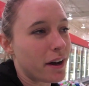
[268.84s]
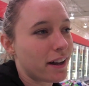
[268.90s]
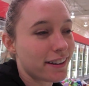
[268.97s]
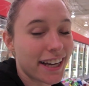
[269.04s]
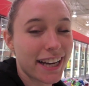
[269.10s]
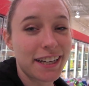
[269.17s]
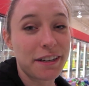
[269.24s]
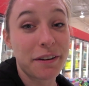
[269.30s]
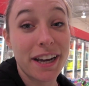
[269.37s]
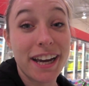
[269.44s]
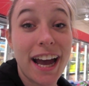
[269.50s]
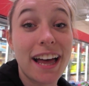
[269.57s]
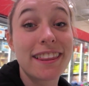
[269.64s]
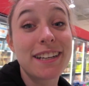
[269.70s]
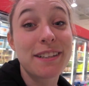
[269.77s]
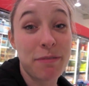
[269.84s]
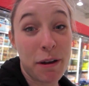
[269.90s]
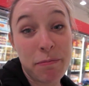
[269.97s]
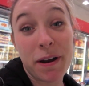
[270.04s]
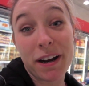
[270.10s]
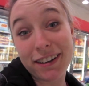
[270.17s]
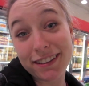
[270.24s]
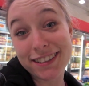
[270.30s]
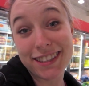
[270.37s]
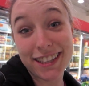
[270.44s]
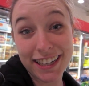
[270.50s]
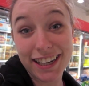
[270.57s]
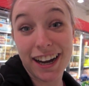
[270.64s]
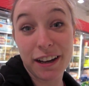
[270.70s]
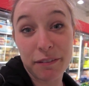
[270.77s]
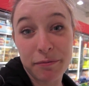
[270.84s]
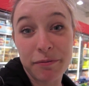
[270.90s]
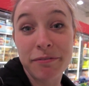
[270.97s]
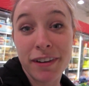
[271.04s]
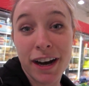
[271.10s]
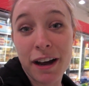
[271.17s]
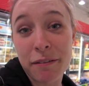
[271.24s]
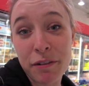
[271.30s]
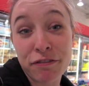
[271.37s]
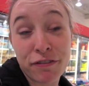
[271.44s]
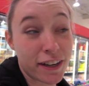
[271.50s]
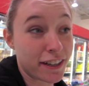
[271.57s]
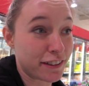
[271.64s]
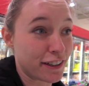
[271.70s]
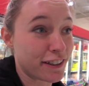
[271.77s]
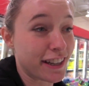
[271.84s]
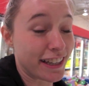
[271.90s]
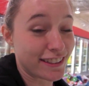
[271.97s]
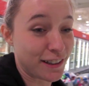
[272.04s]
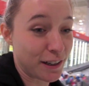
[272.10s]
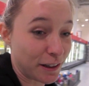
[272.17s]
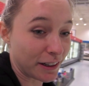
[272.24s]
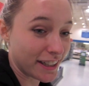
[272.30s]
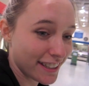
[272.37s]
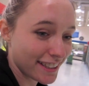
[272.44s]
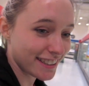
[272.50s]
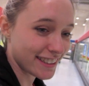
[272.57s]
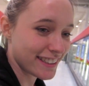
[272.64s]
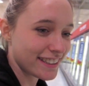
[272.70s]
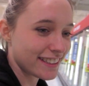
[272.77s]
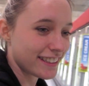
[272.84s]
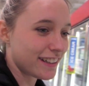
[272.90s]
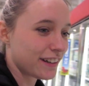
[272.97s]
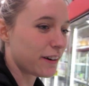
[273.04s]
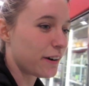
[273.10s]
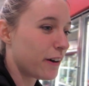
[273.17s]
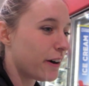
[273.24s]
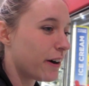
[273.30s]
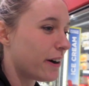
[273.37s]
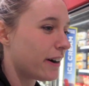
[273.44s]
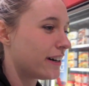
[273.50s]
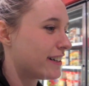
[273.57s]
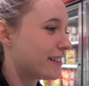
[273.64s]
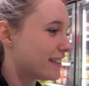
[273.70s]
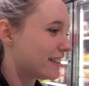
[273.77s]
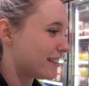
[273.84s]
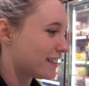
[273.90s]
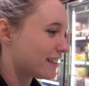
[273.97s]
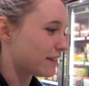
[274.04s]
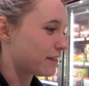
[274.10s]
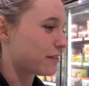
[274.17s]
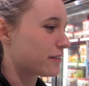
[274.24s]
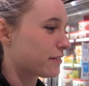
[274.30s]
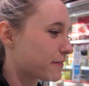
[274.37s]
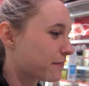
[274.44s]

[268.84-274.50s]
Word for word: well, anyway, at least my parents think I'm I'm a failure. That's good. Oh. I don't think you're a